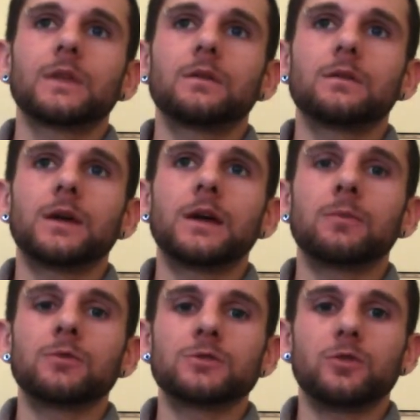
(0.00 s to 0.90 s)
The
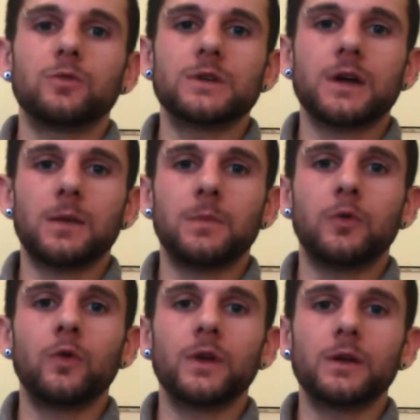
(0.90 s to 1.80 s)
camera's always kind of
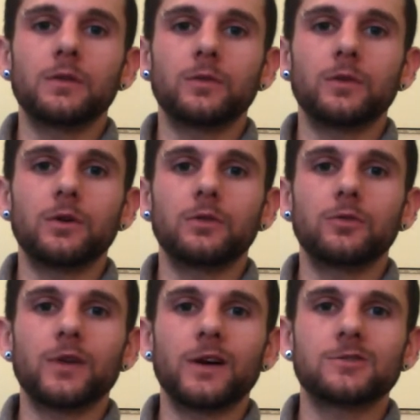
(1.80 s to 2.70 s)
pointing in the wrong
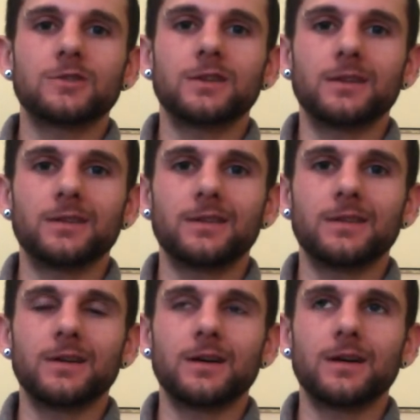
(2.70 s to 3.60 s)
direction.
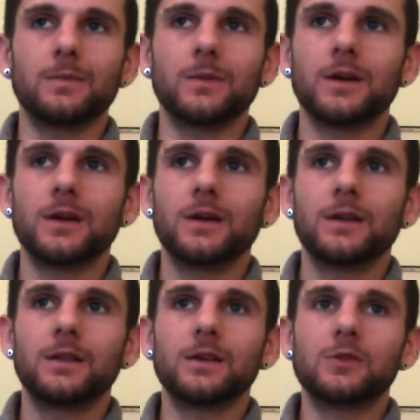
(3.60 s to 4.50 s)

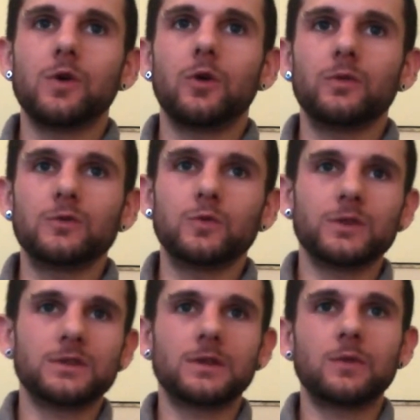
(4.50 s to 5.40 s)
Like you always want
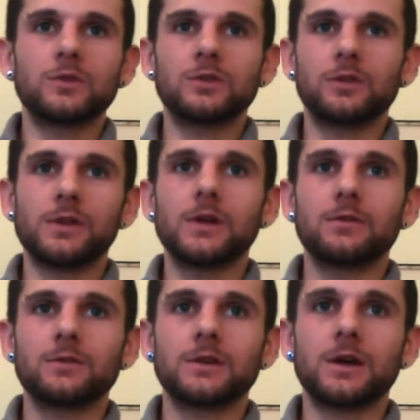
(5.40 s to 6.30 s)
to see what's on the
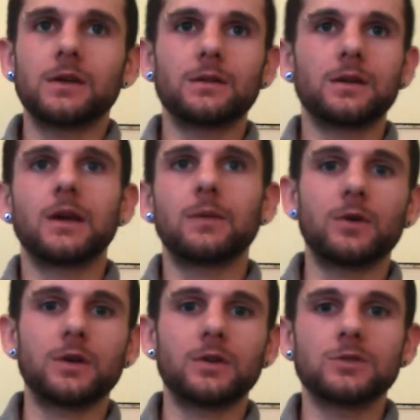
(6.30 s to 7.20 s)
other side of the camera,
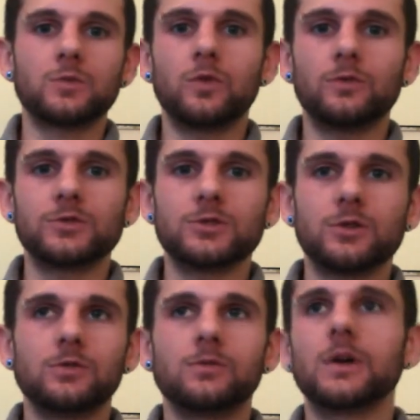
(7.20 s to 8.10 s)
and it just won't show
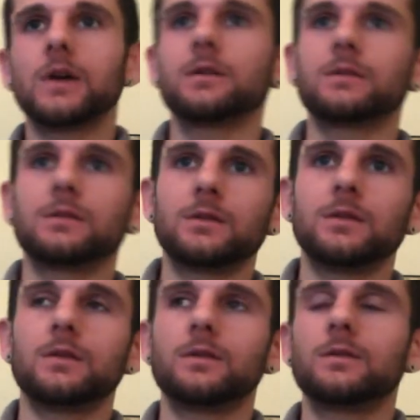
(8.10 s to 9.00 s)
you that, you
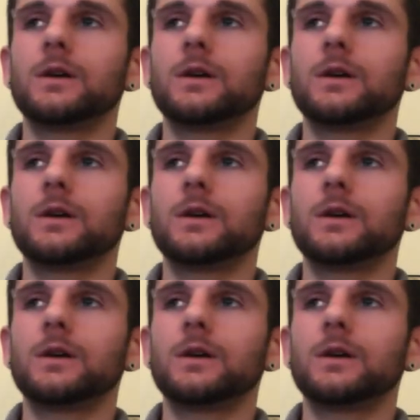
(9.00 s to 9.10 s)
know.